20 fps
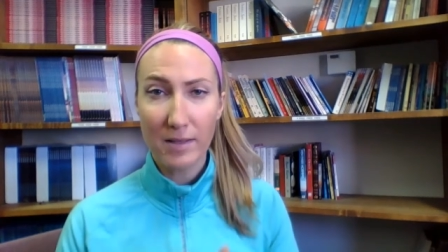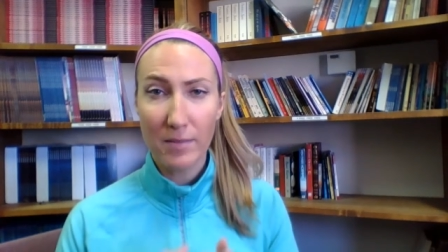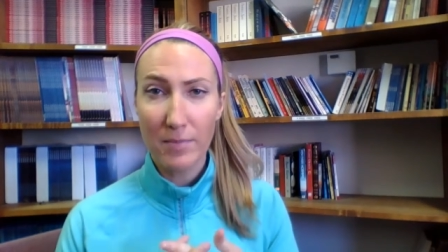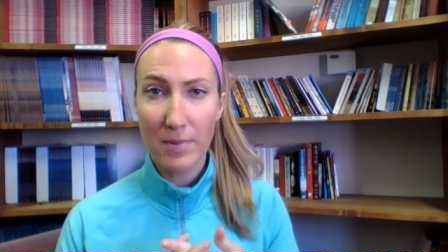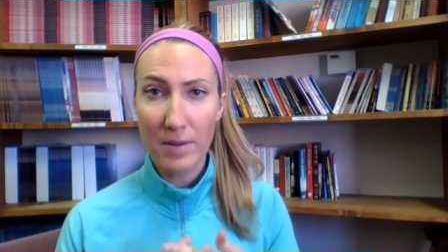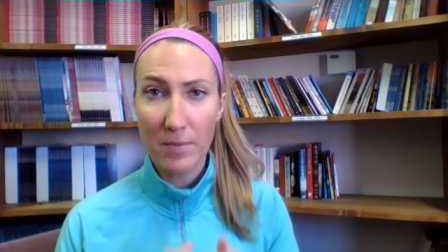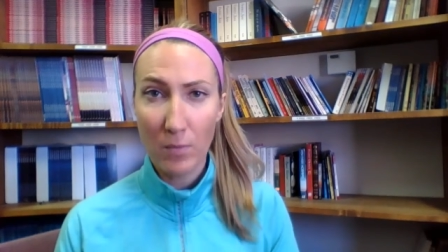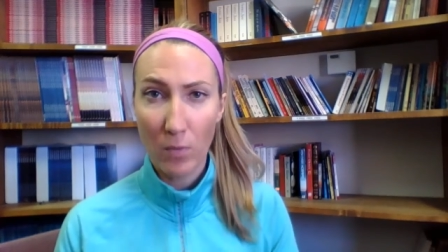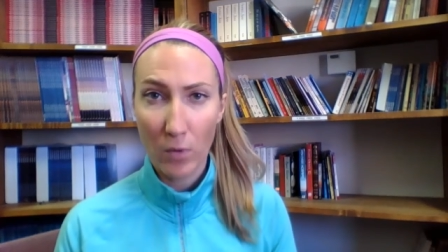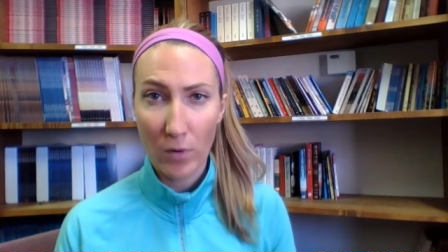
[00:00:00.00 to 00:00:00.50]
to
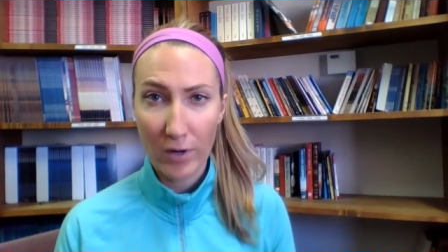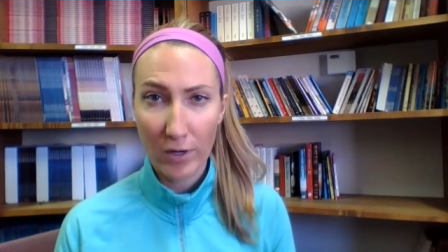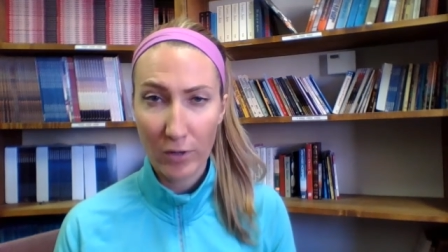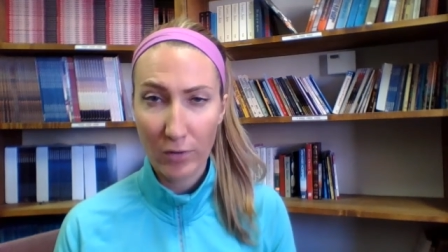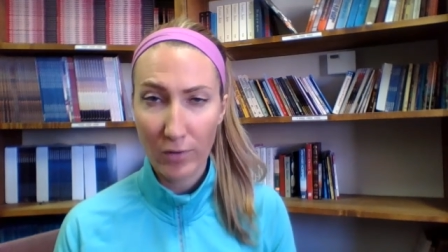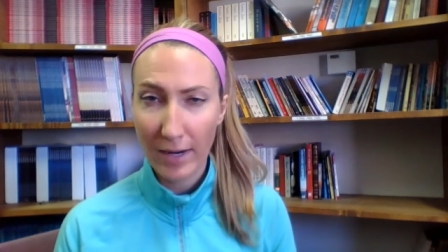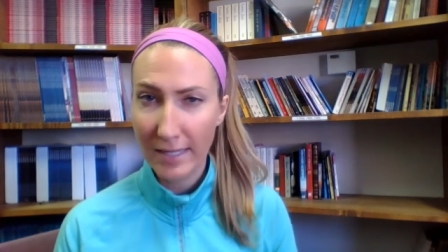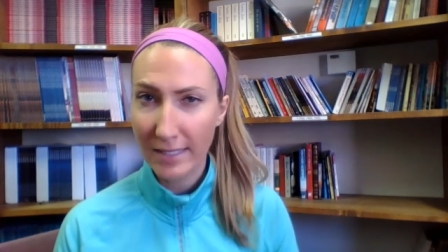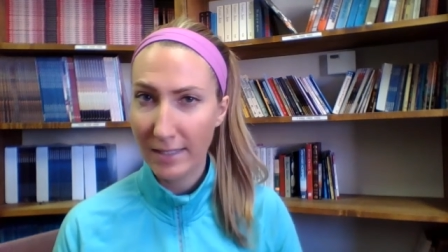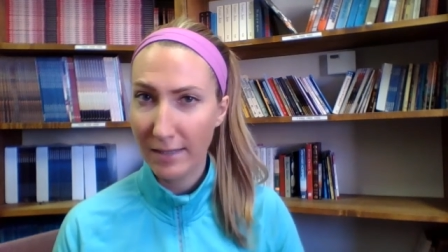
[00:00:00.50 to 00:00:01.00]
be more
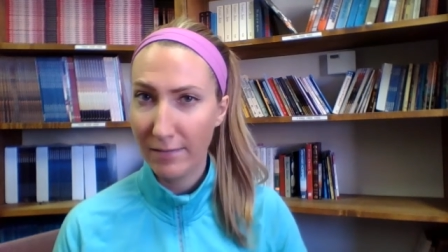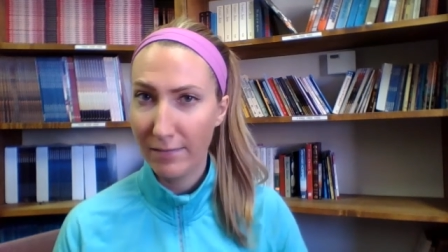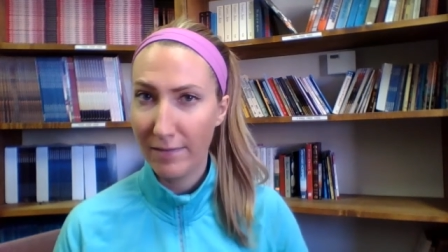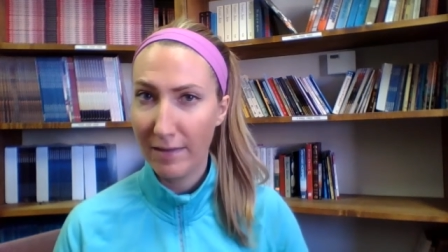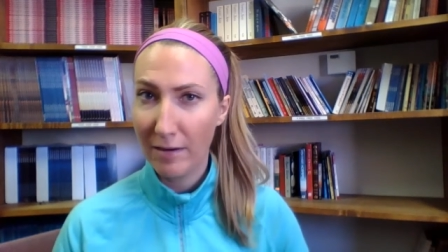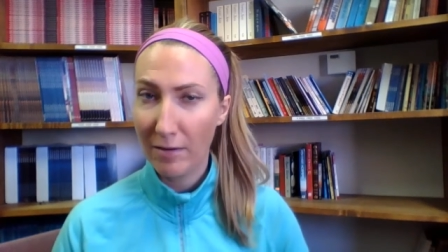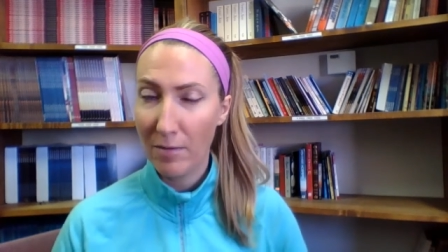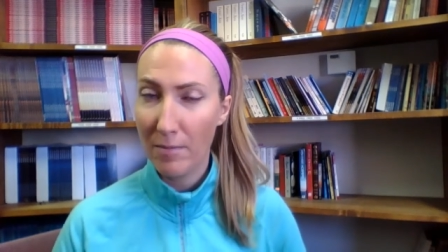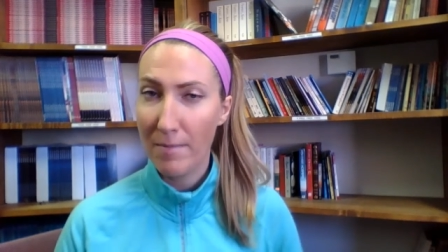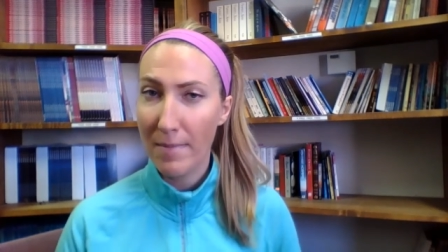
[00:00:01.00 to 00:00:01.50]
aggressive,
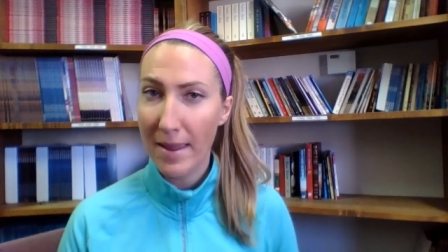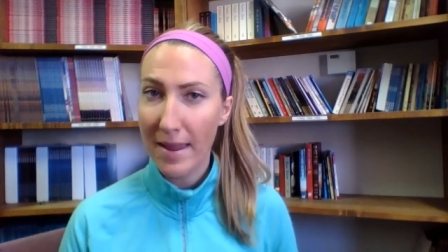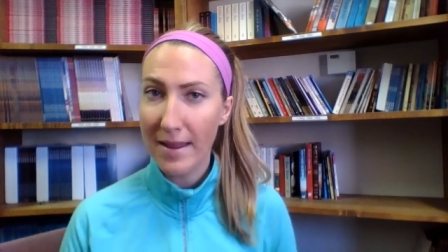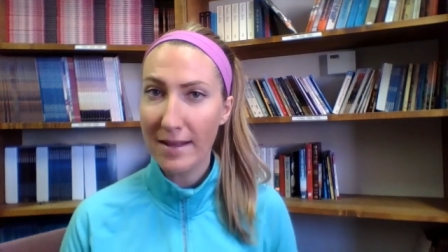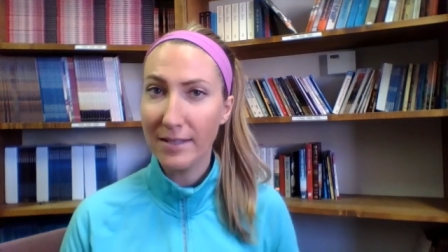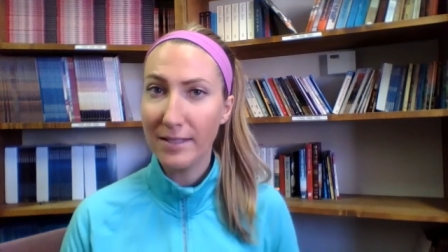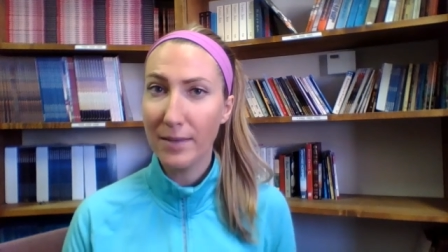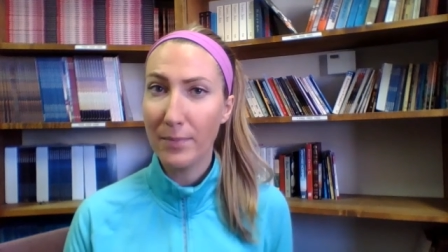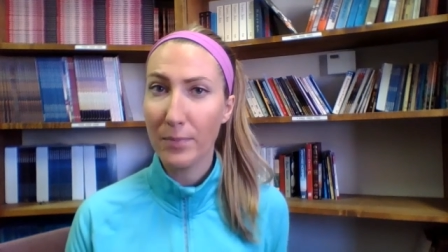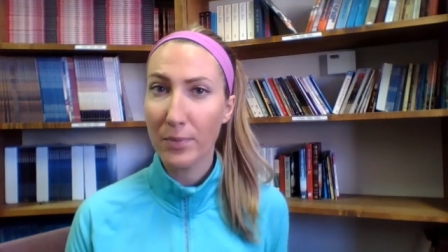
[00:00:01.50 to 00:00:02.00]
they are
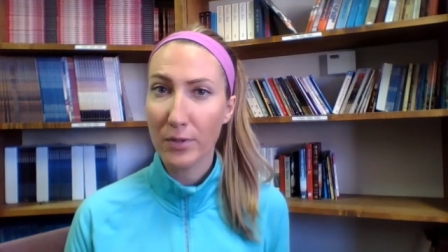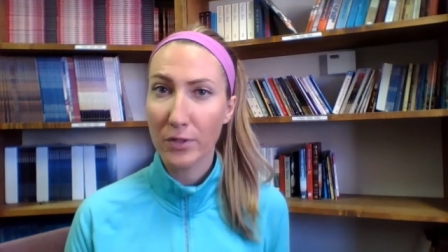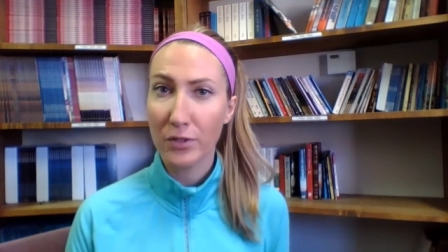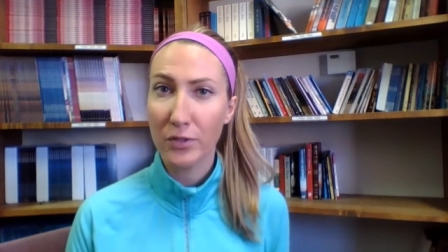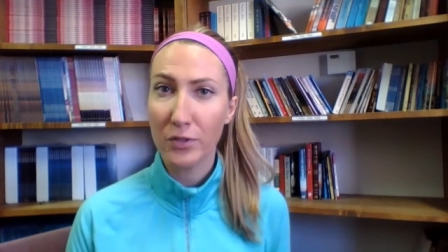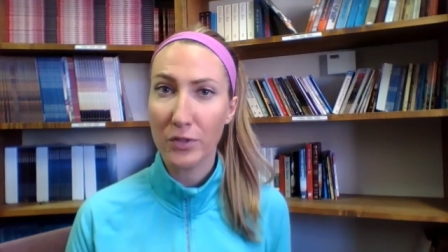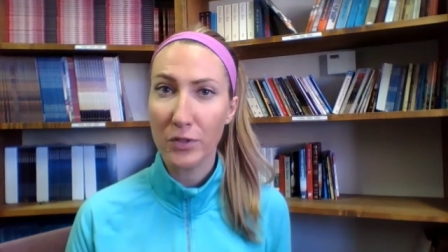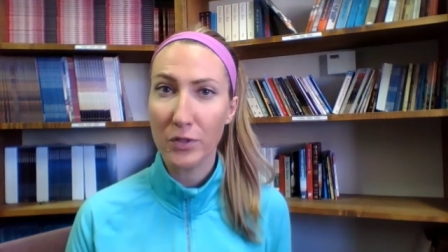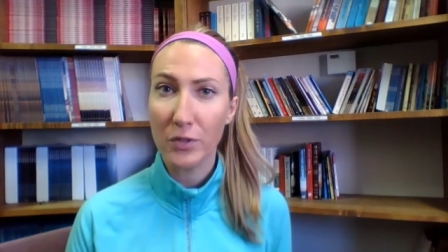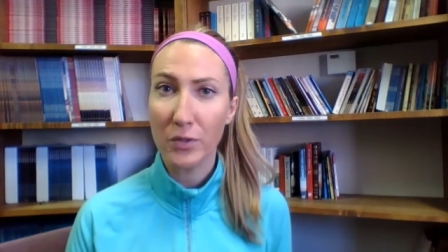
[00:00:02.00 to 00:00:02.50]
made to
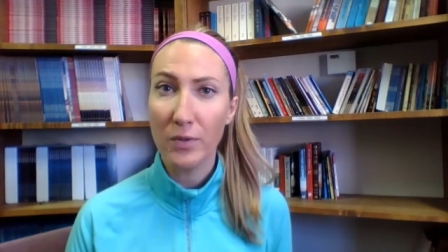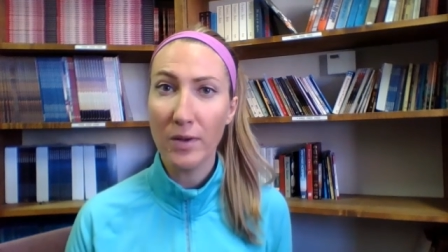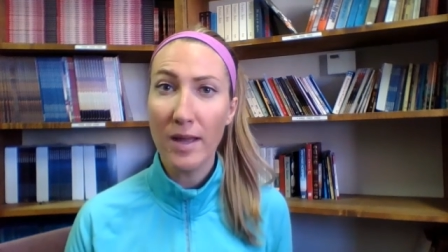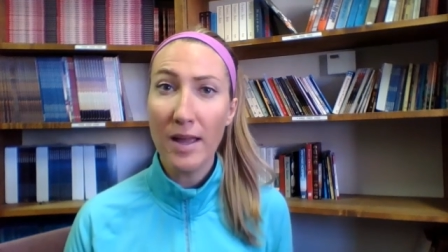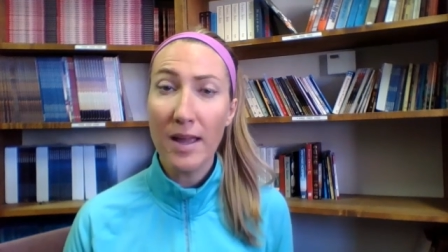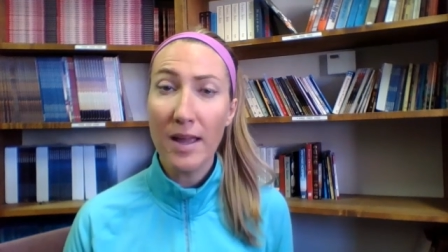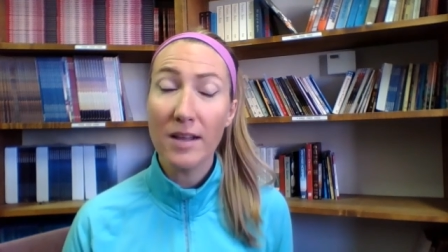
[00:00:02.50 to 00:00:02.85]
pursue.